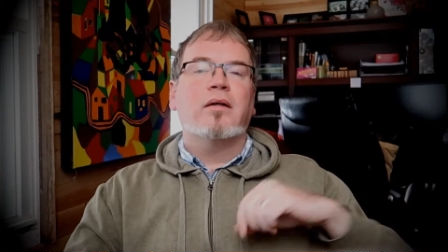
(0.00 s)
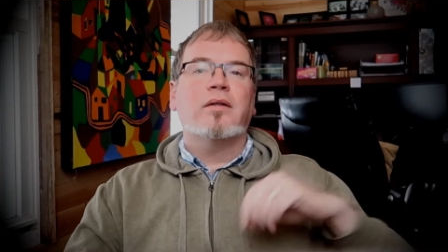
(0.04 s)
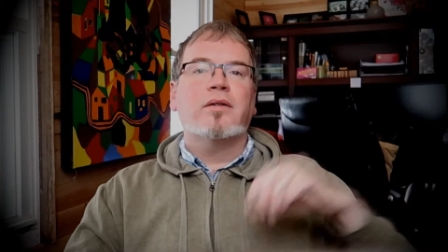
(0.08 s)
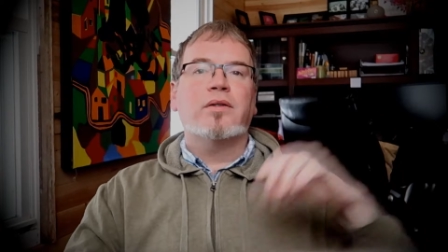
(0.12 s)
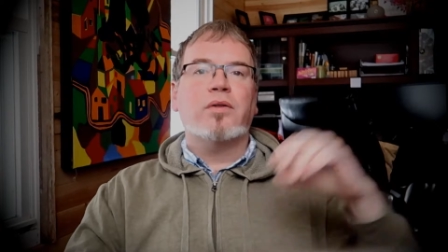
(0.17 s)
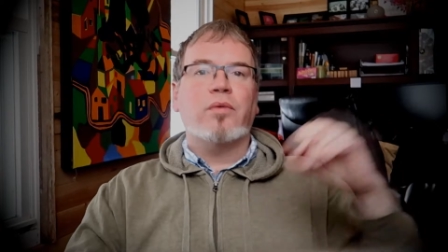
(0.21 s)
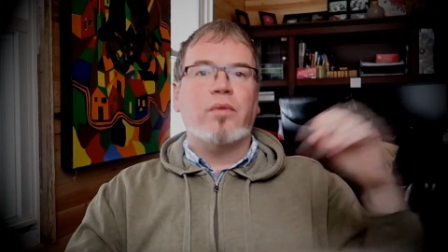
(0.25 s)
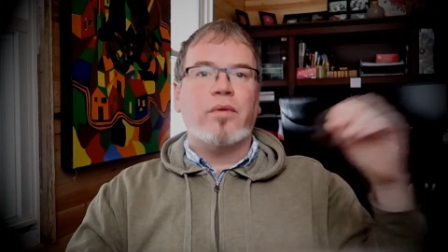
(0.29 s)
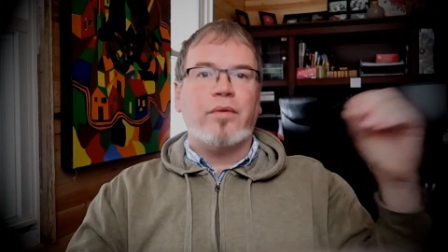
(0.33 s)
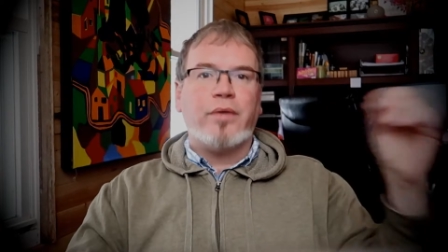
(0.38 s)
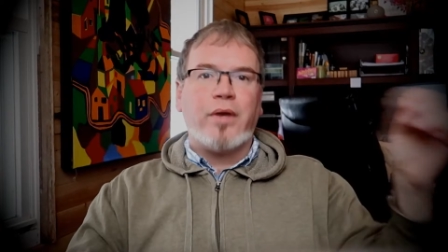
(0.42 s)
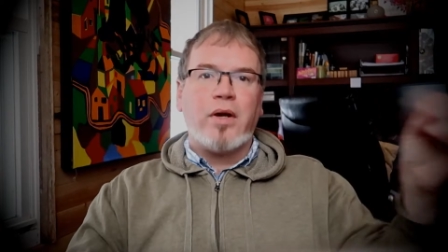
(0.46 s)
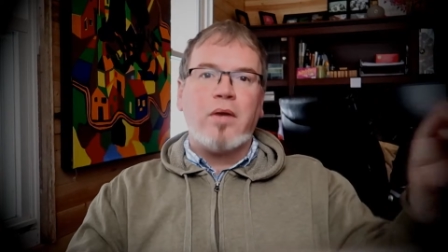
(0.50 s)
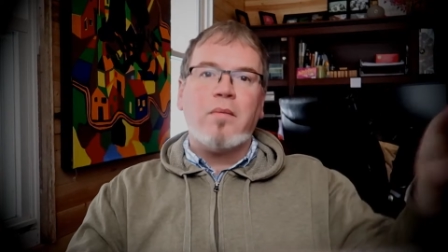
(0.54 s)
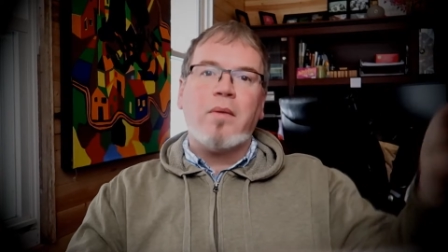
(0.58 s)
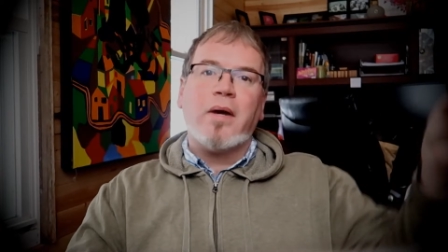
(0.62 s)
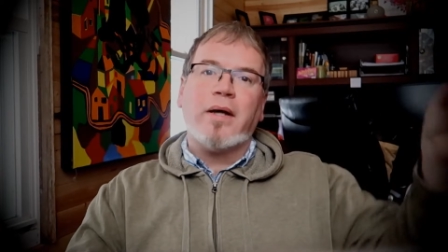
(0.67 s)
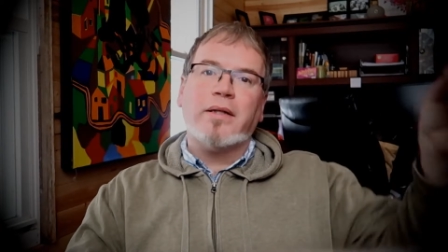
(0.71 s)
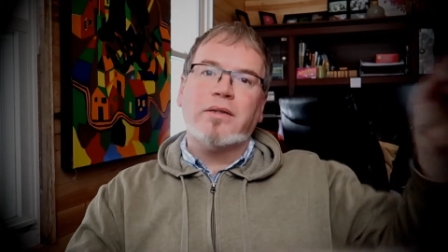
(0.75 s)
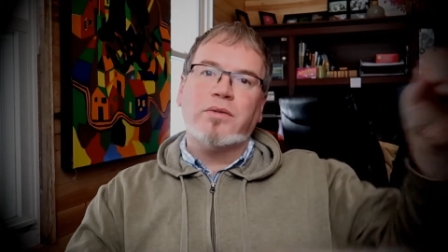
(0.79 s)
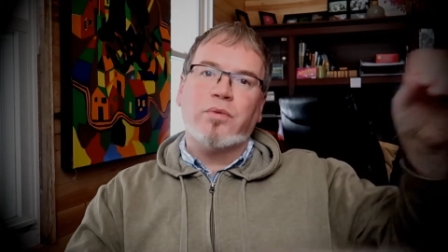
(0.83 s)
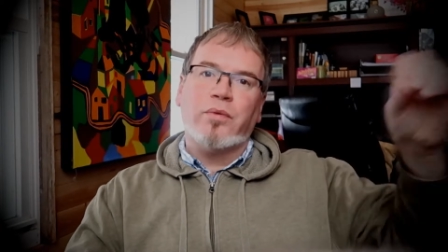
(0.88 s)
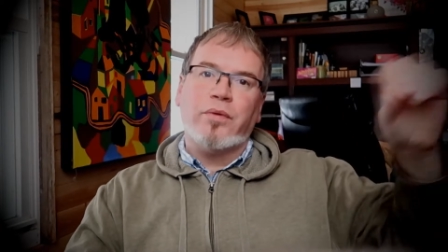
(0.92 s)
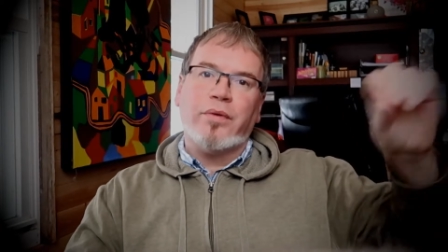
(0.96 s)
So in their
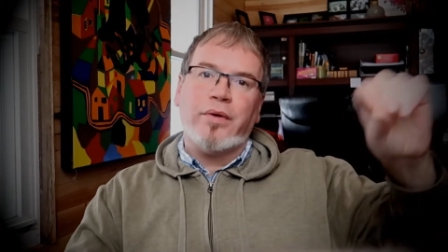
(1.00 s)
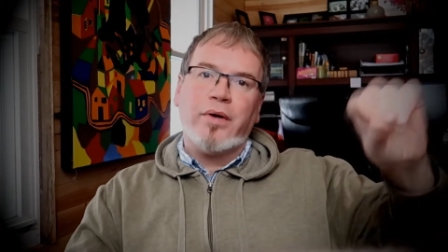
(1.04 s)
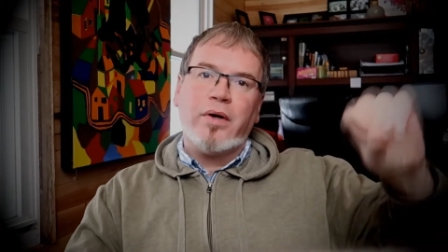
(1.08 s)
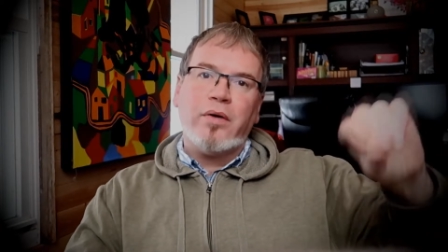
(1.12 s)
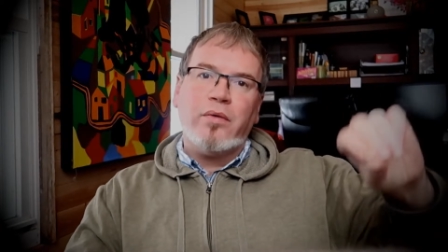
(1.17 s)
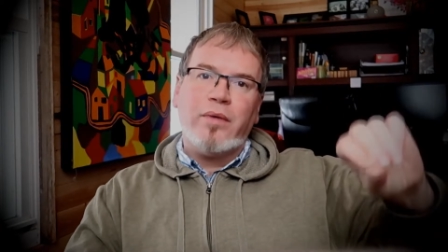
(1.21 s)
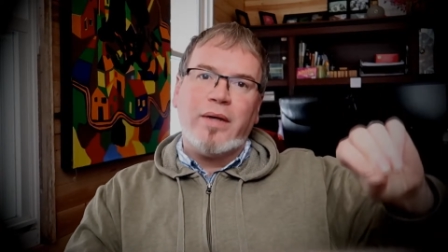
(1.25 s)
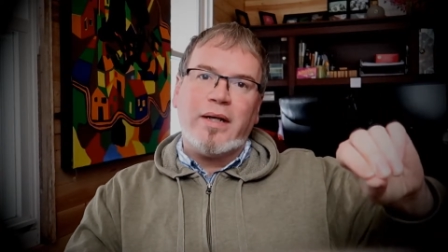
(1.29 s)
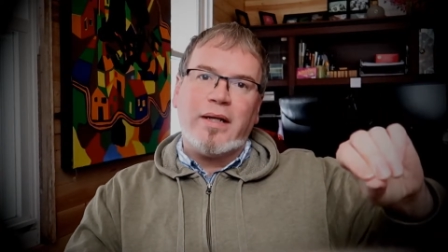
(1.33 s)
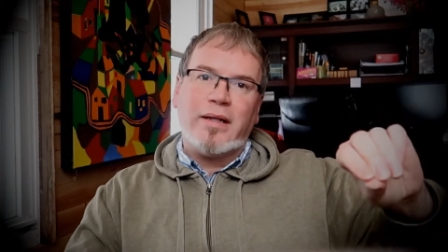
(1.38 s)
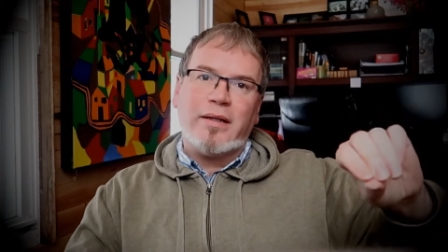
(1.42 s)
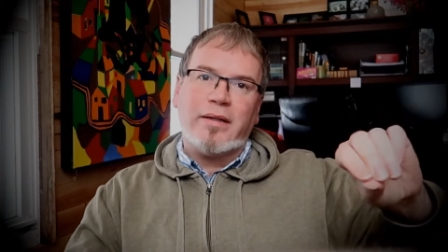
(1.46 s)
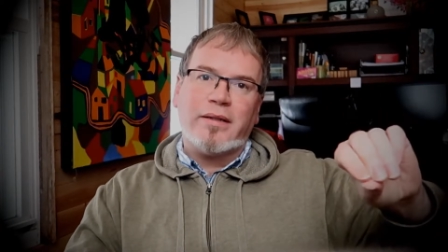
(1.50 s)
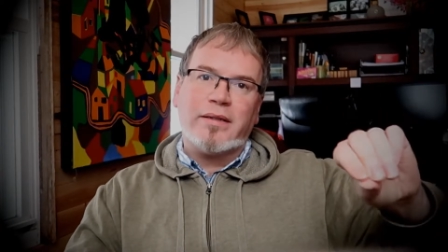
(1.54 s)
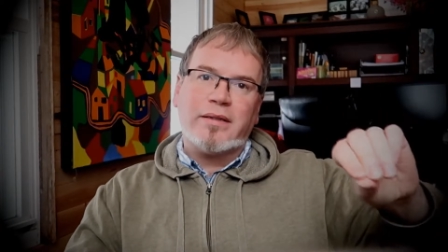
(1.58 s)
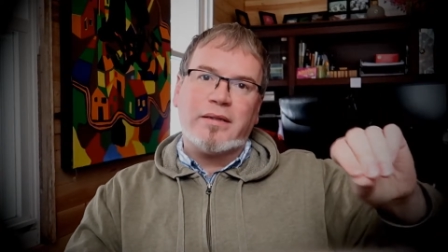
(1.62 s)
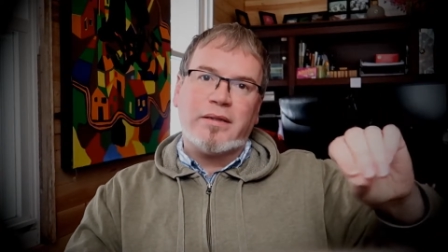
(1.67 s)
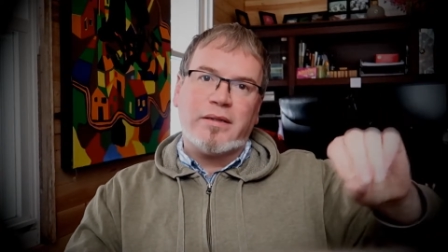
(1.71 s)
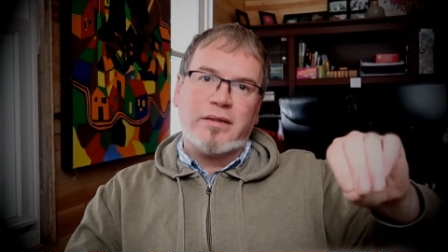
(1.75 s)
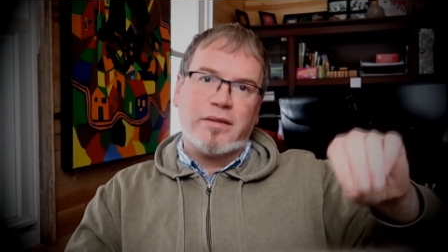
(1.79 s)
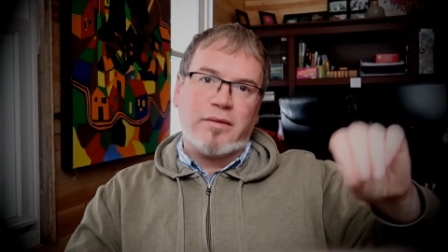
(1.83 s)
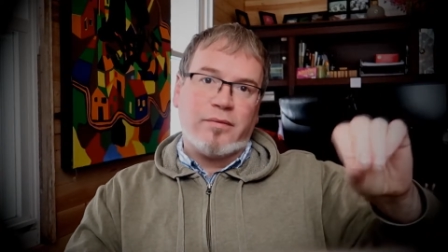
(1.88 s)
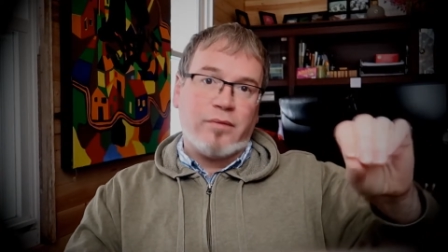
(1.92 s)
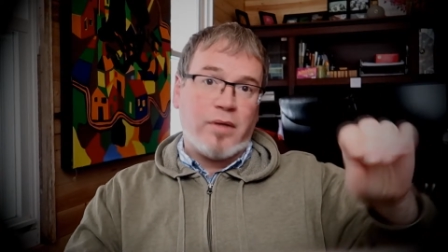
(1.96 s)
minds, when they're reading this
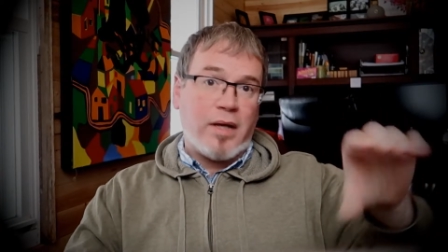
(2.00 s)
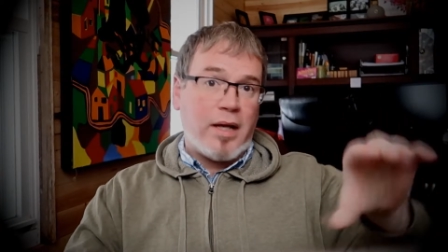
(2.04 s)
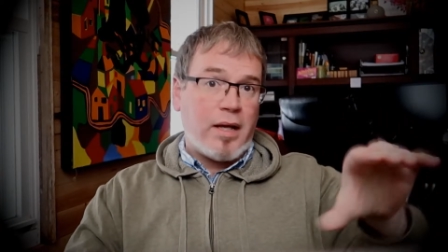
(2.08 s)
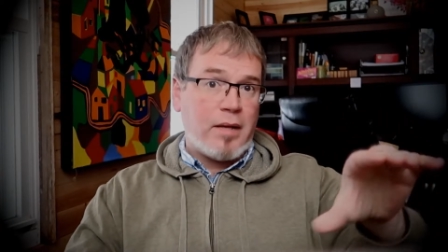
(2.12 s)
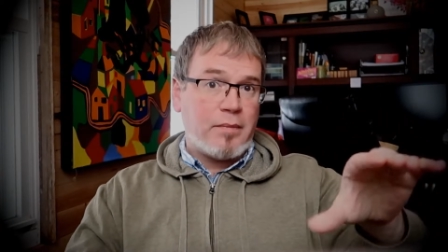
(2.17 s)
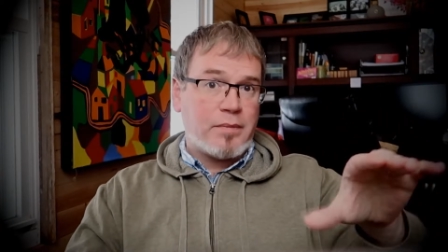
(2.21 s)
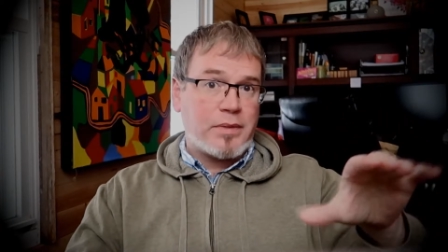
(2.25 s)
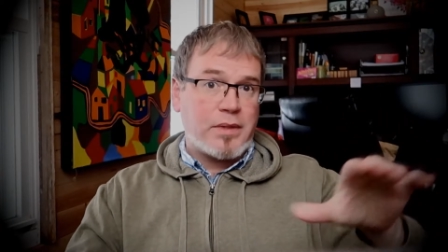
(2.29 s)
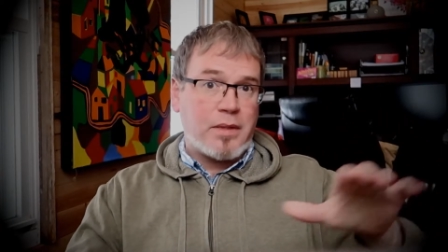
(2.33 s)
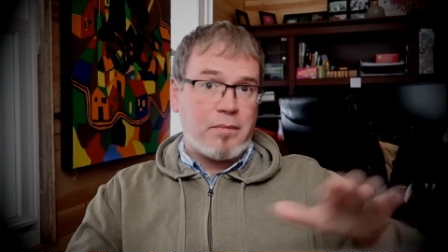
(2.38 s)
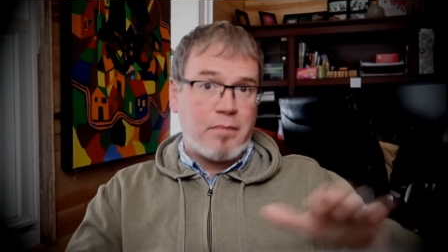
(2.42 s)
list of names